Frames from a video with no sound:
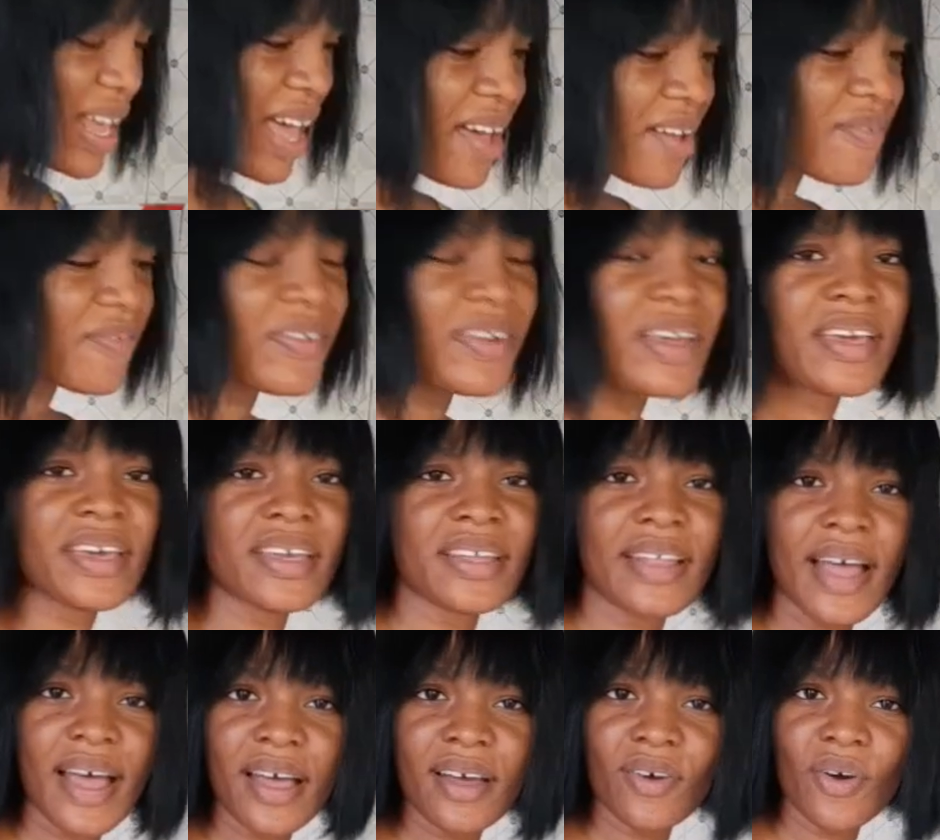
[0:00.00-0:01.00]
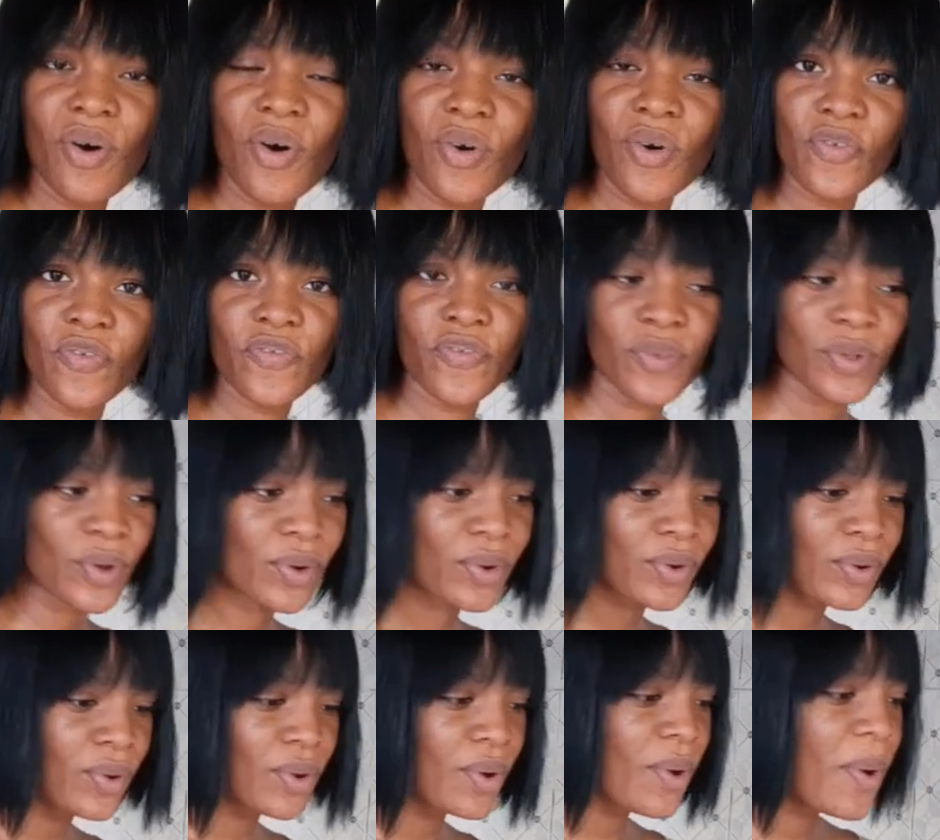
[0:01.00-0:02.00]
have either corn
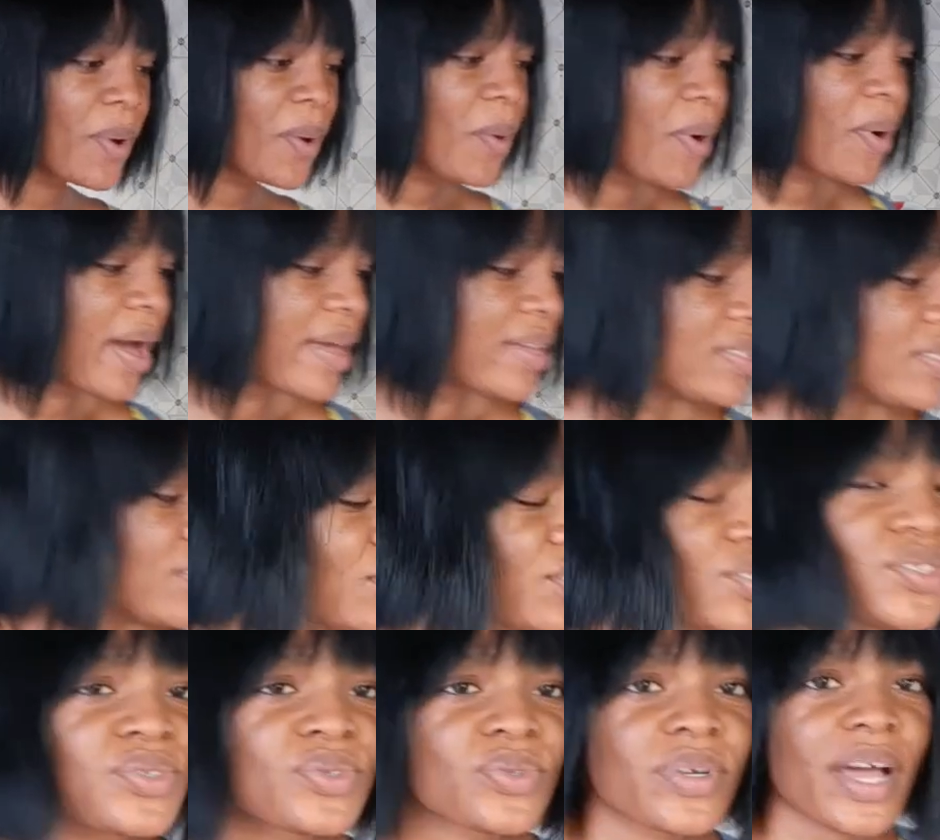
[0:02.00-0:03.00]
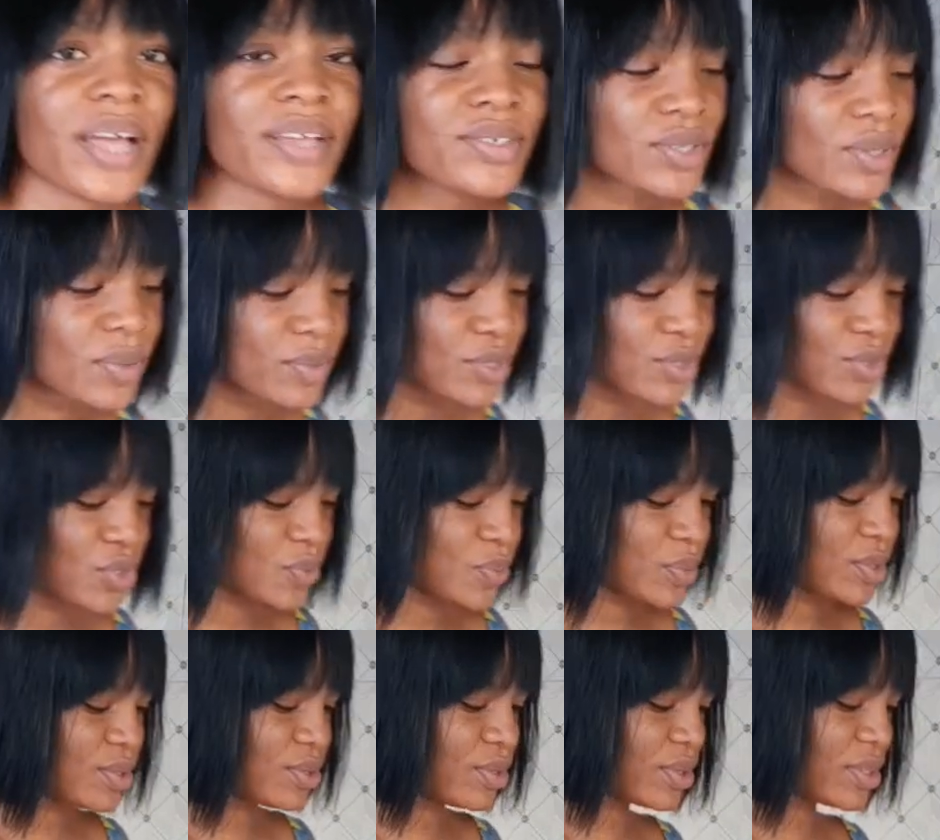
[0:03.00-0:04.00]
flour or icing sugar, something to be
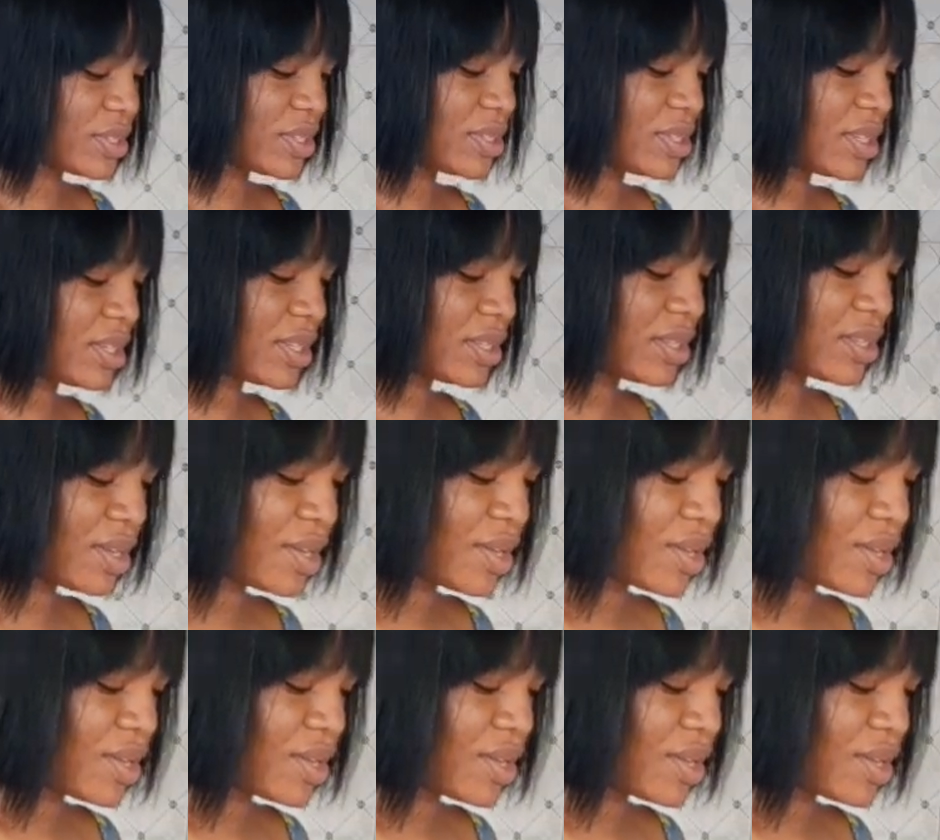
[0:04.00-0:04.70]
dusting